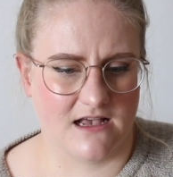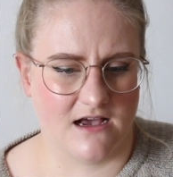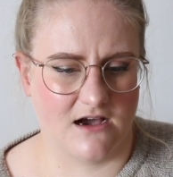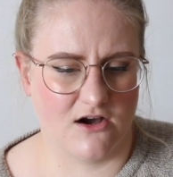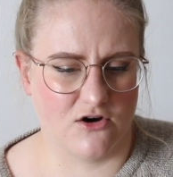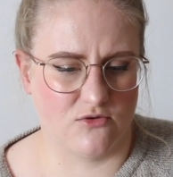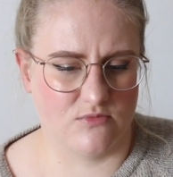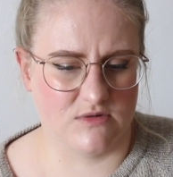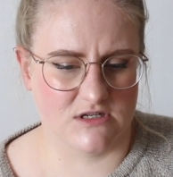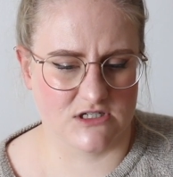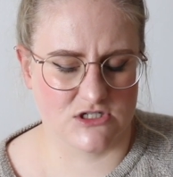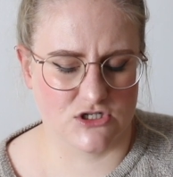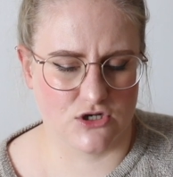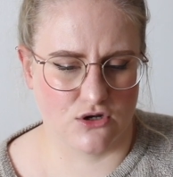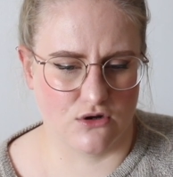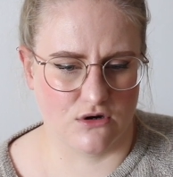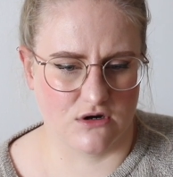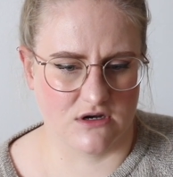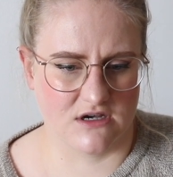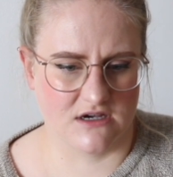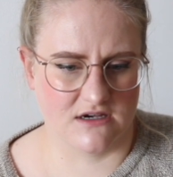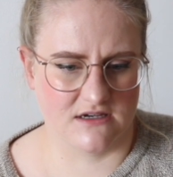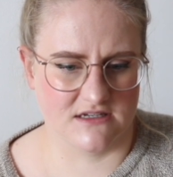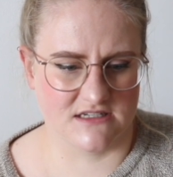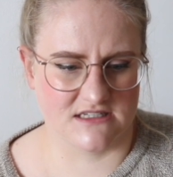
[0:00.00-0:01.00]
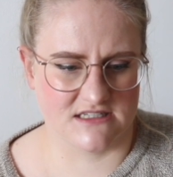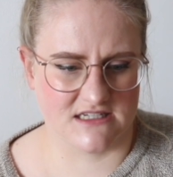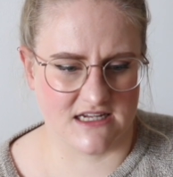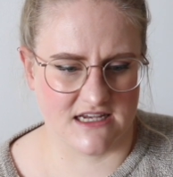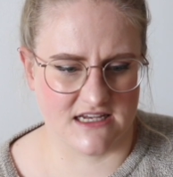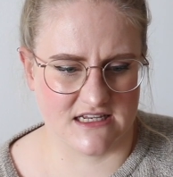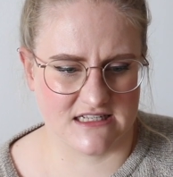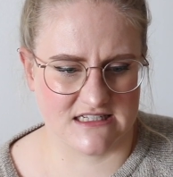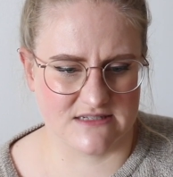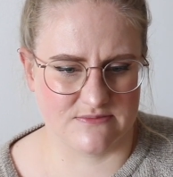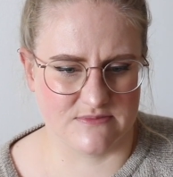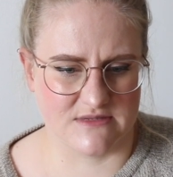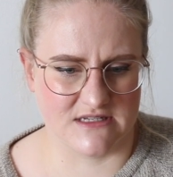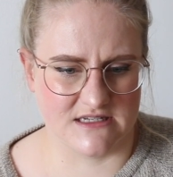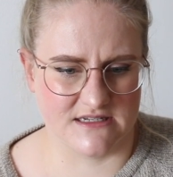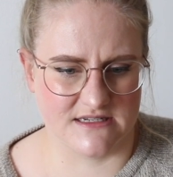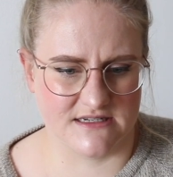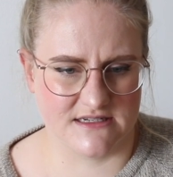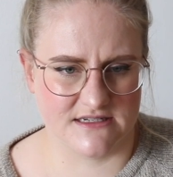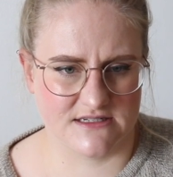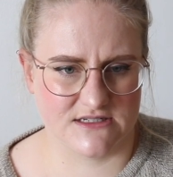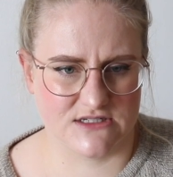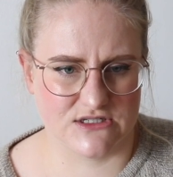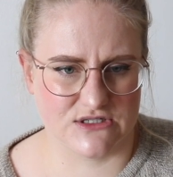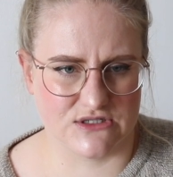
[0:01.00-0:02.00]
how much longer it takes
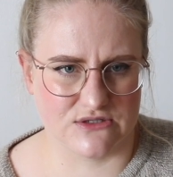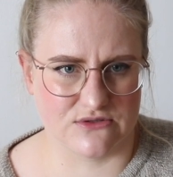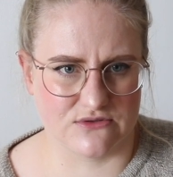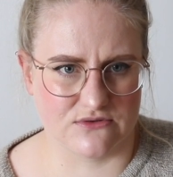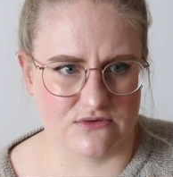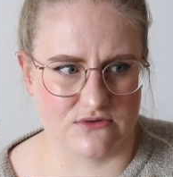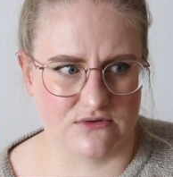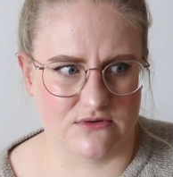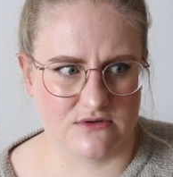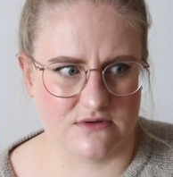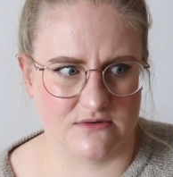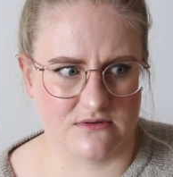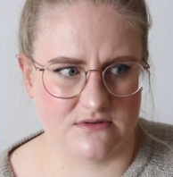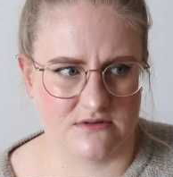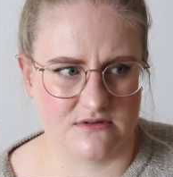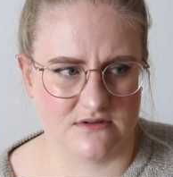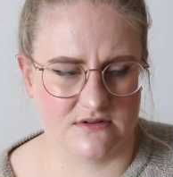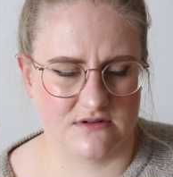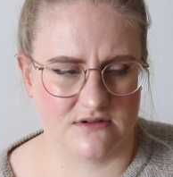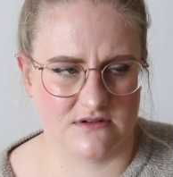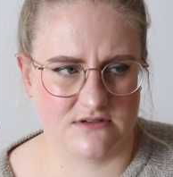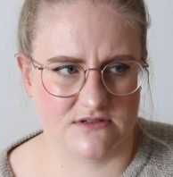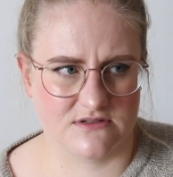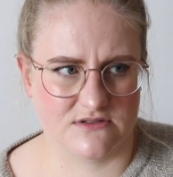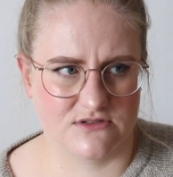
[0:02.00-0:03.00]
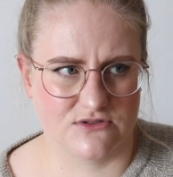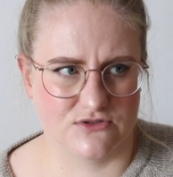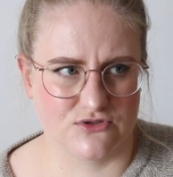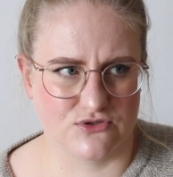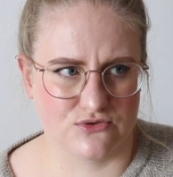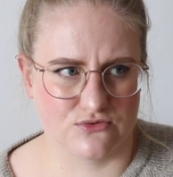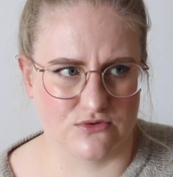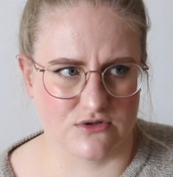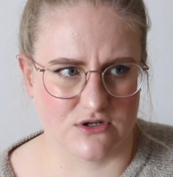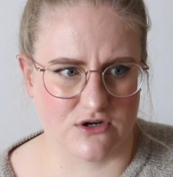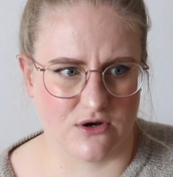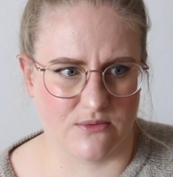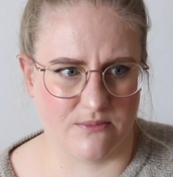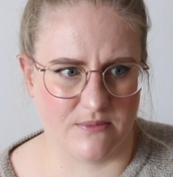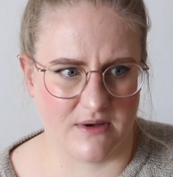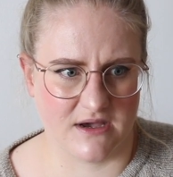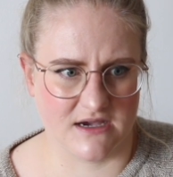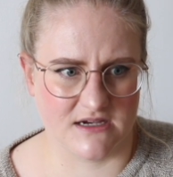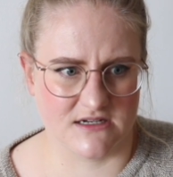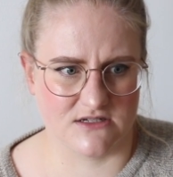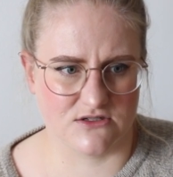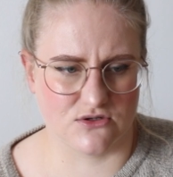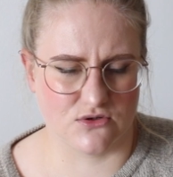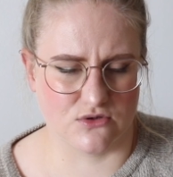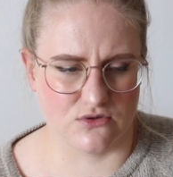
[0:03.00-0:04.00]
me to do a
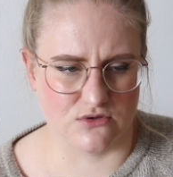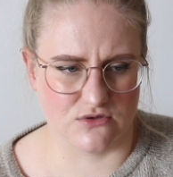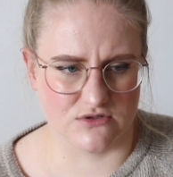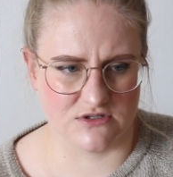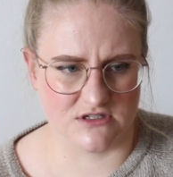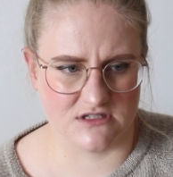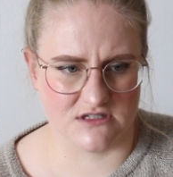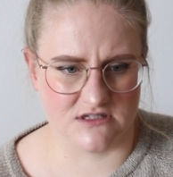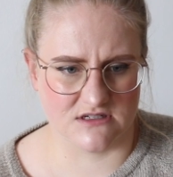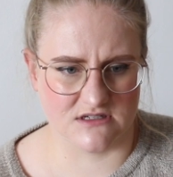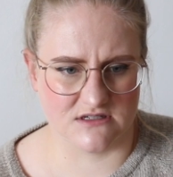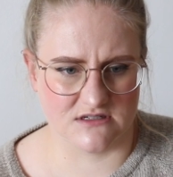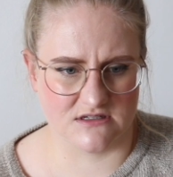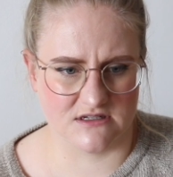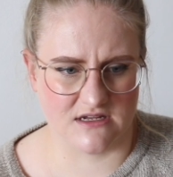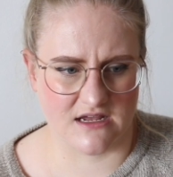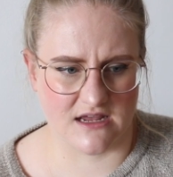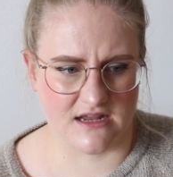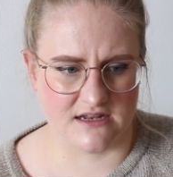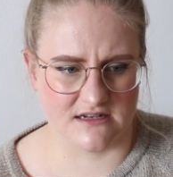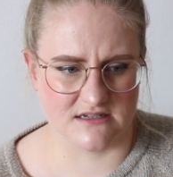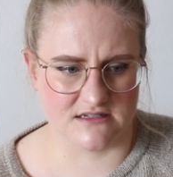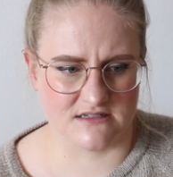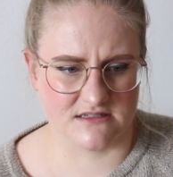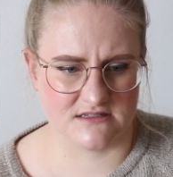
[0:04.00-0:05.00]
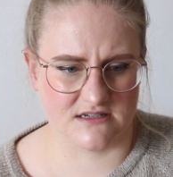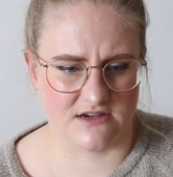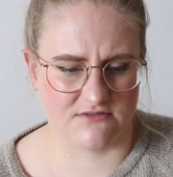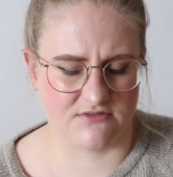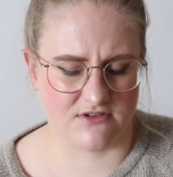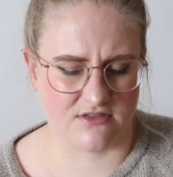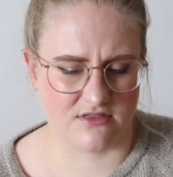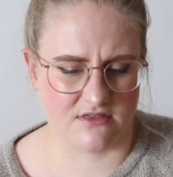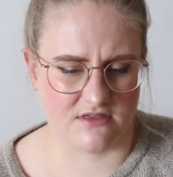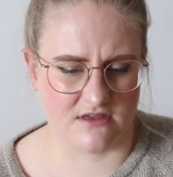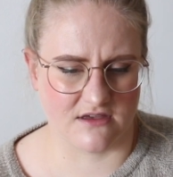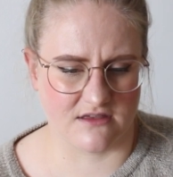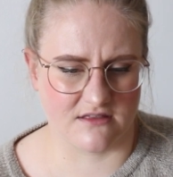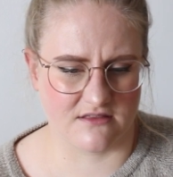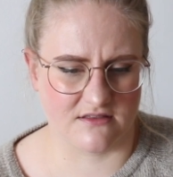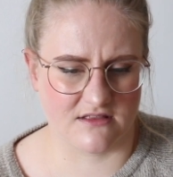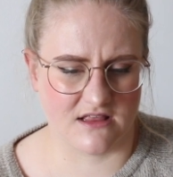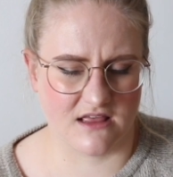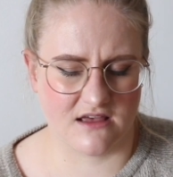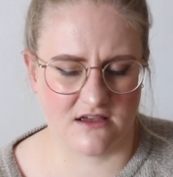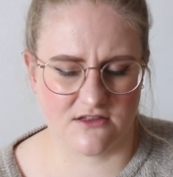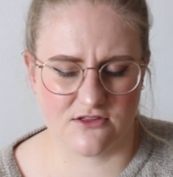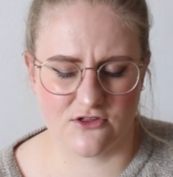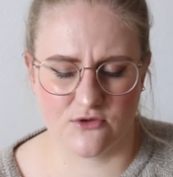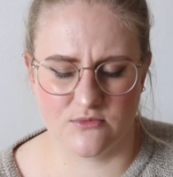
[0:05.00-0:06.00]
combined order and everything.
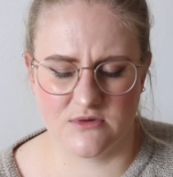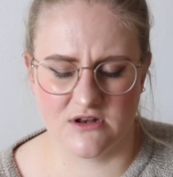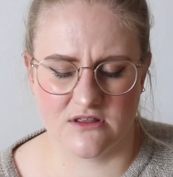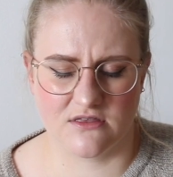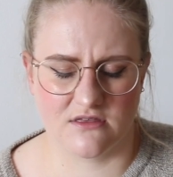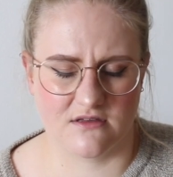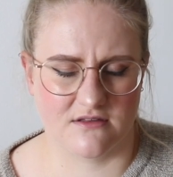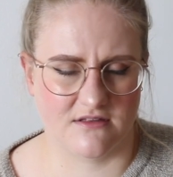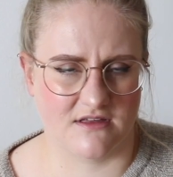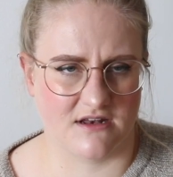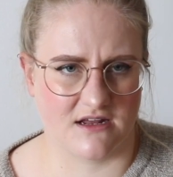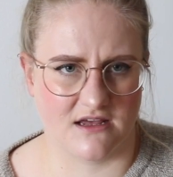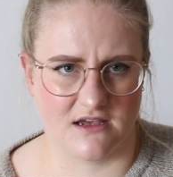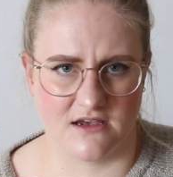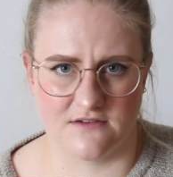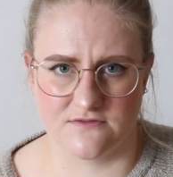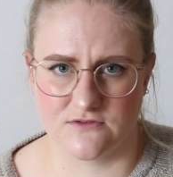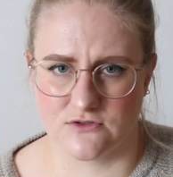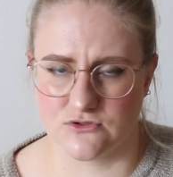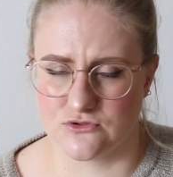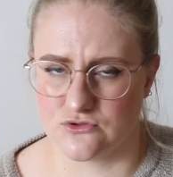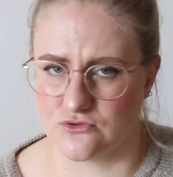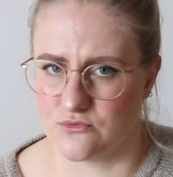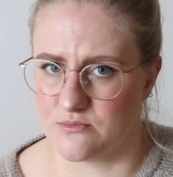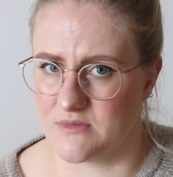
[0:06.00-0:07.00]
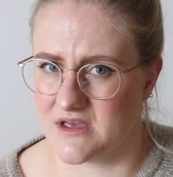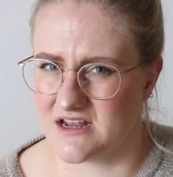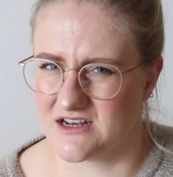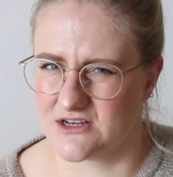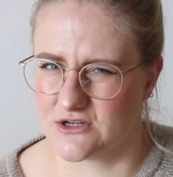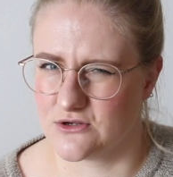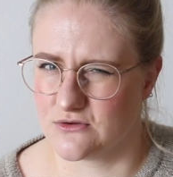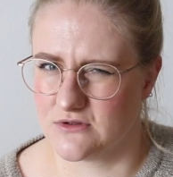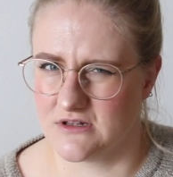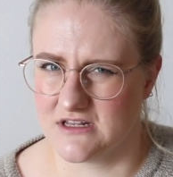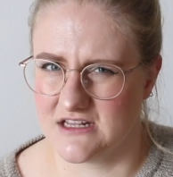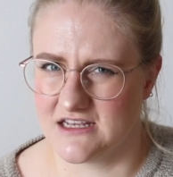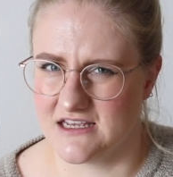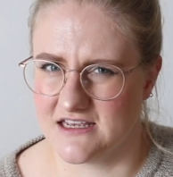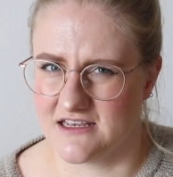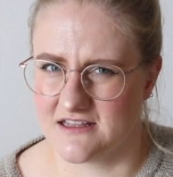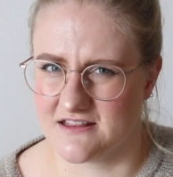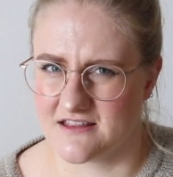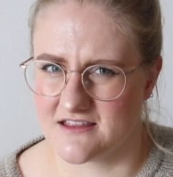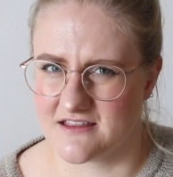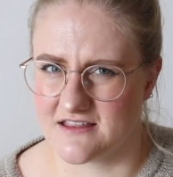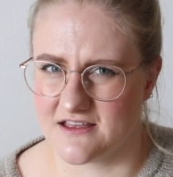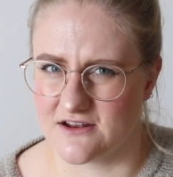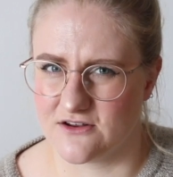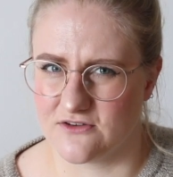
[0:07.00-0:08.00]
There are so many things that I have to do manually
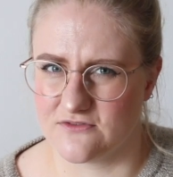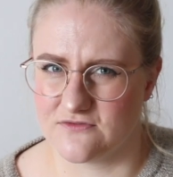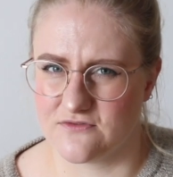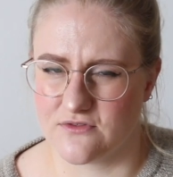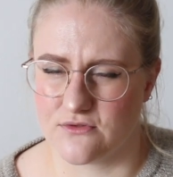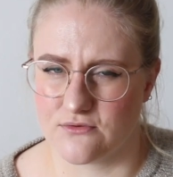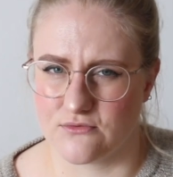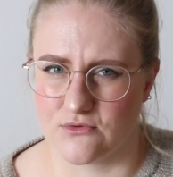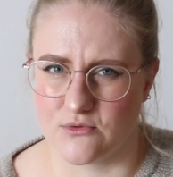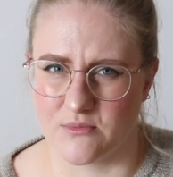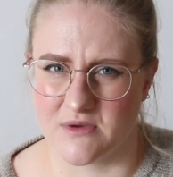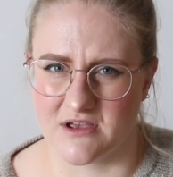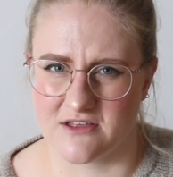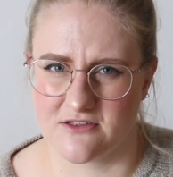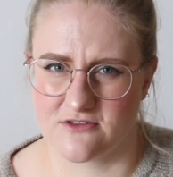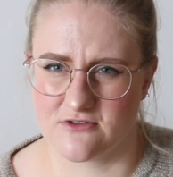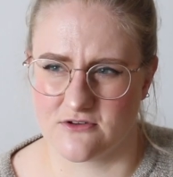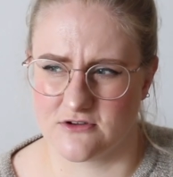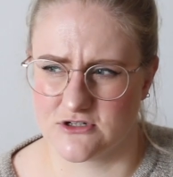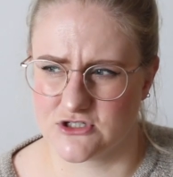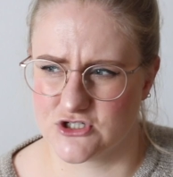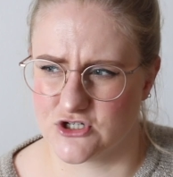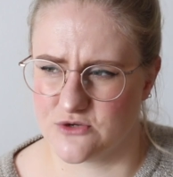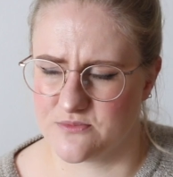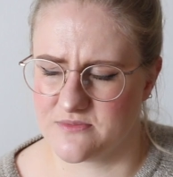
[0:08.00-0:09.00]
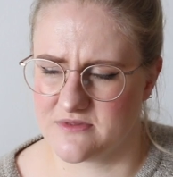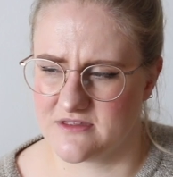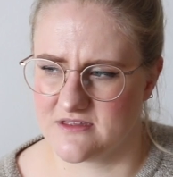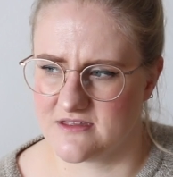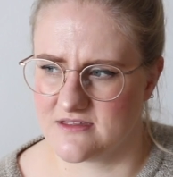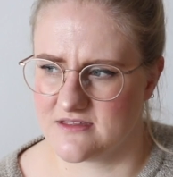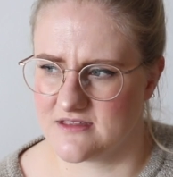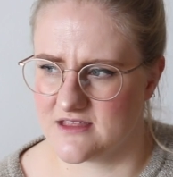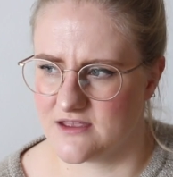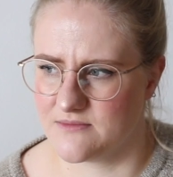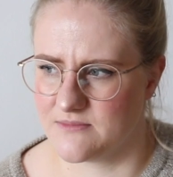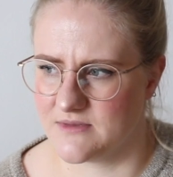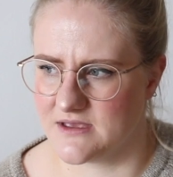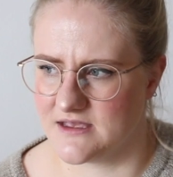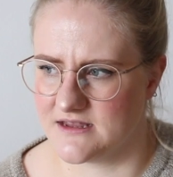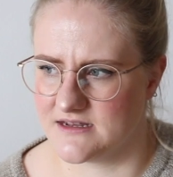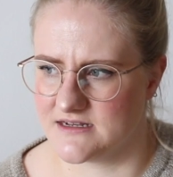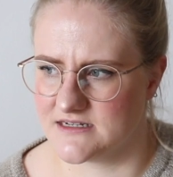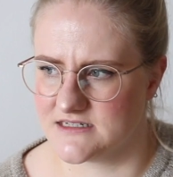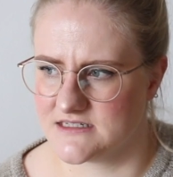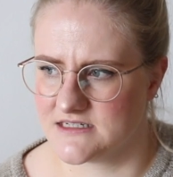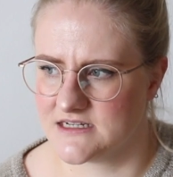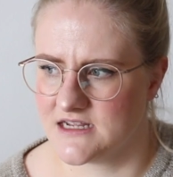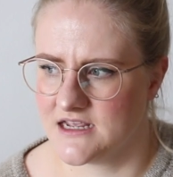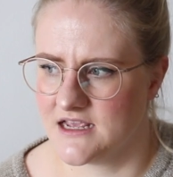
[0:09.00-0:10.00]
instead of through my shop system,
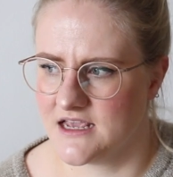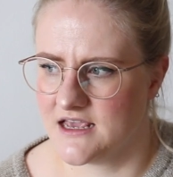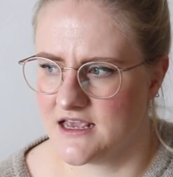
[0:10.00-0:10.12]
and